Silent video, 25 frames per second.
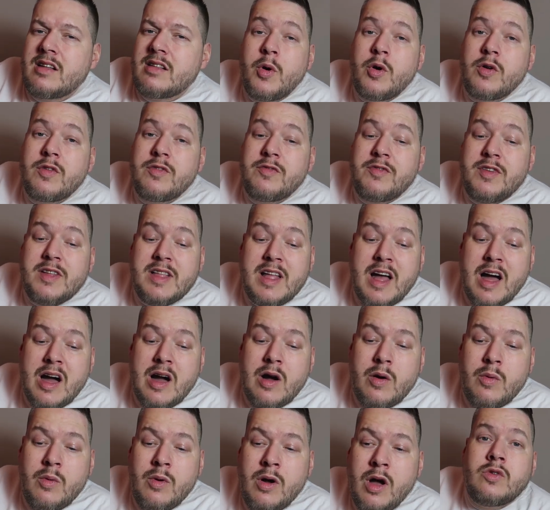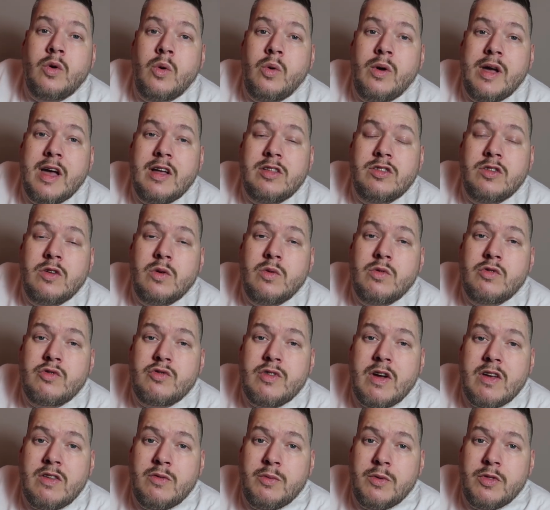But for now, don't get too
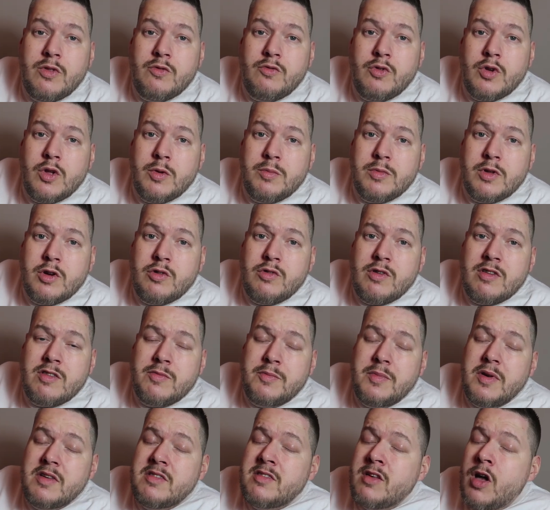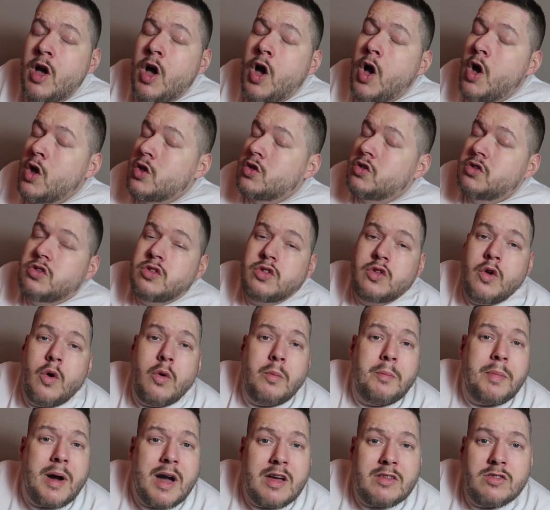stressed with the run up to Christmas.
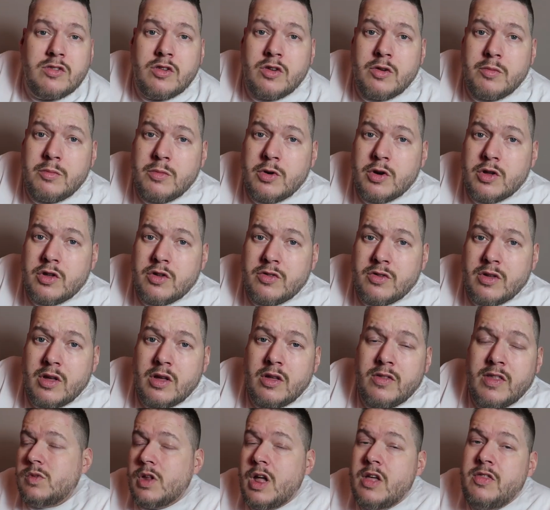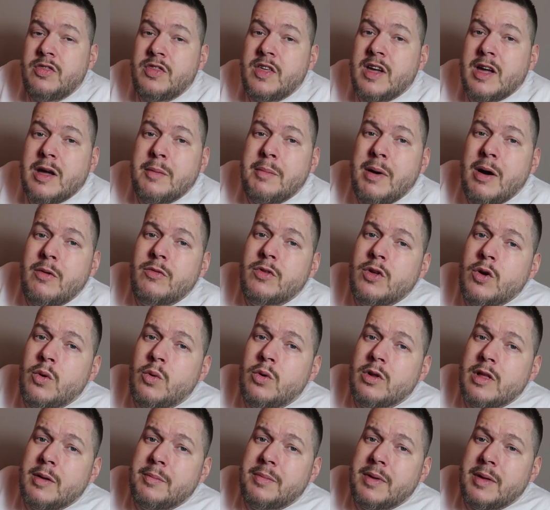Don't buy too much. And think about the
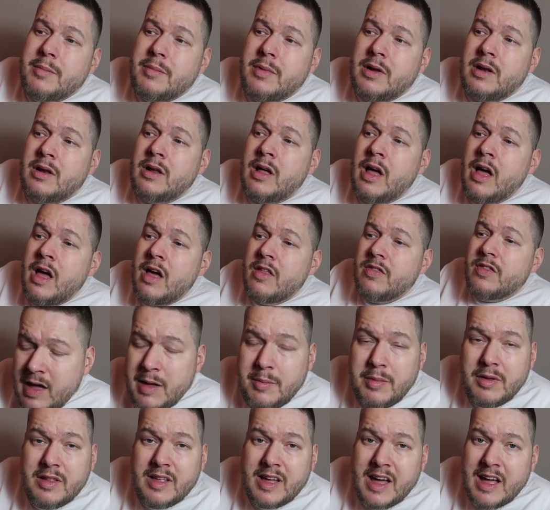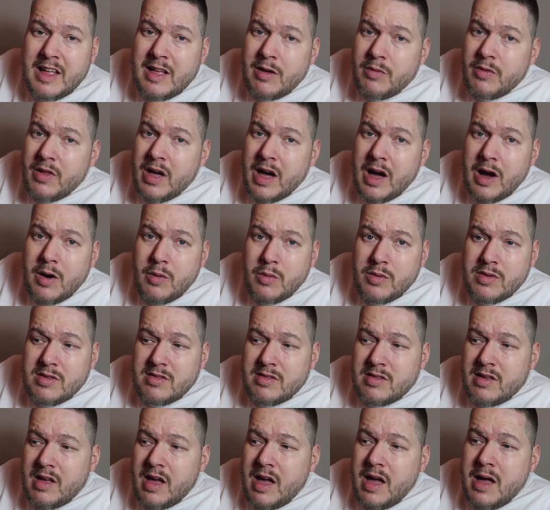older people able to get out the
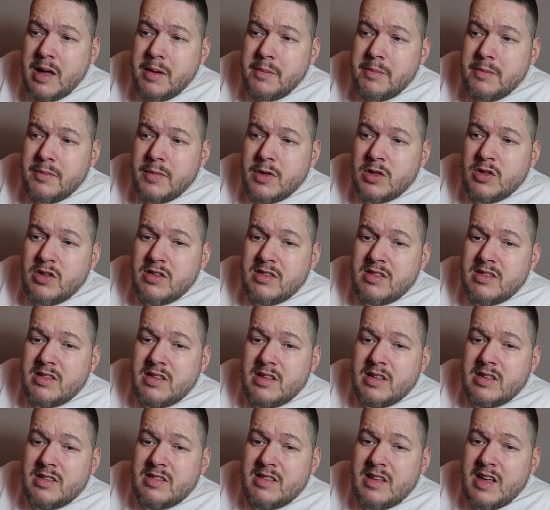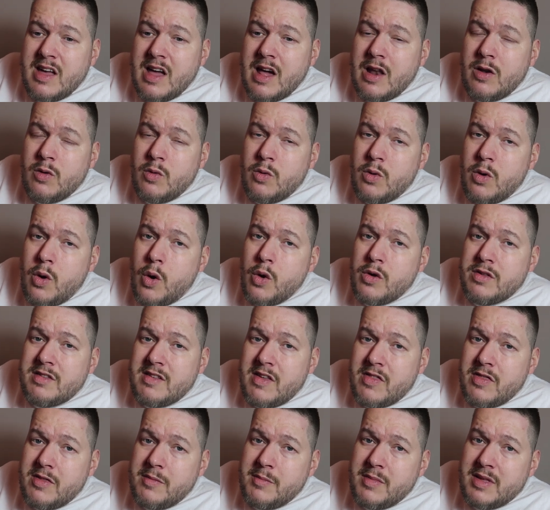house and just say hello or
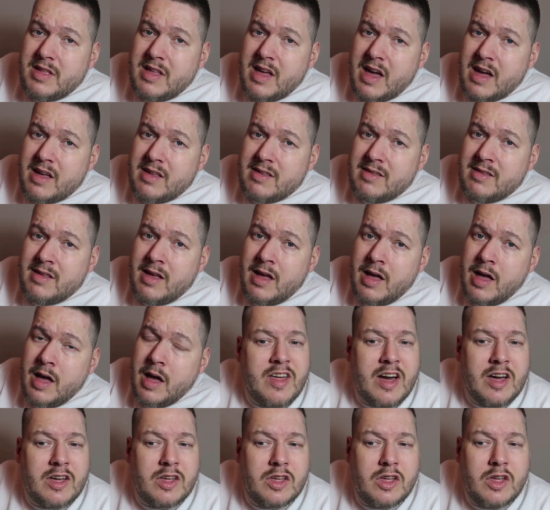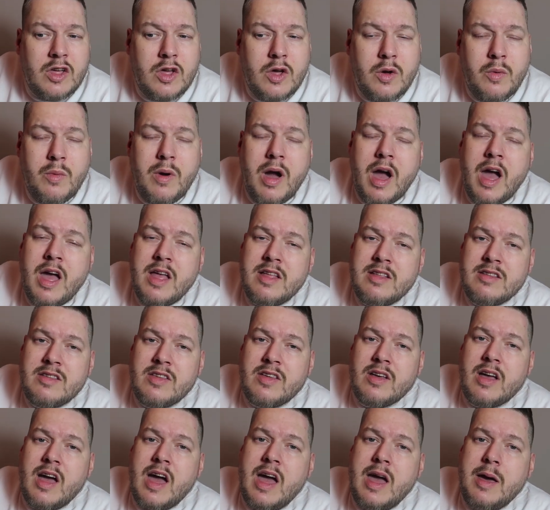send them a text. Thank you, and
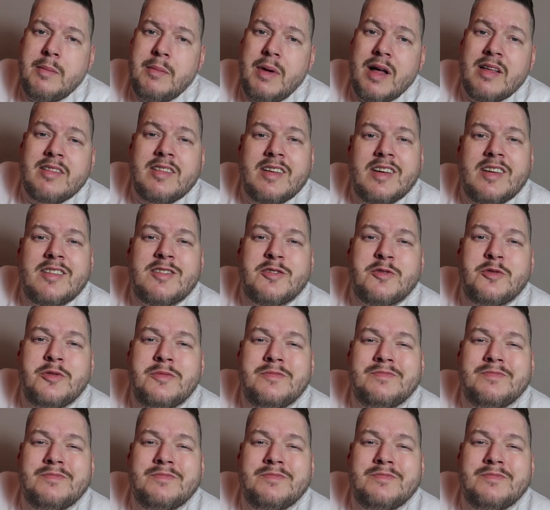I'll see you soon.